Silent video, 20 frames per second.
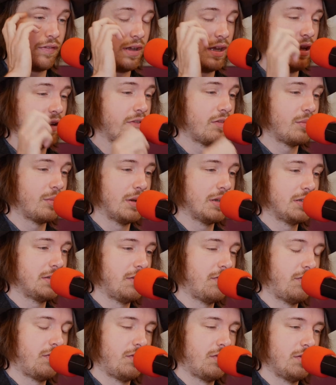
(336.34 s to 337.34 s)
have a bunch
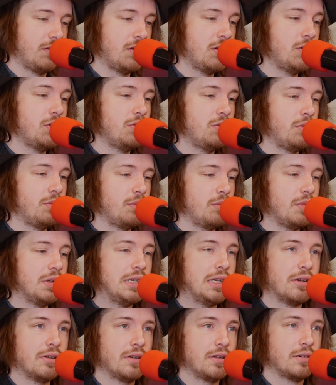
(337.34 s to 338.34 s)
of new
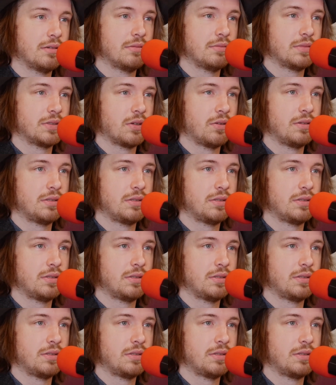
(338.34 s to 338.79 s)
material. So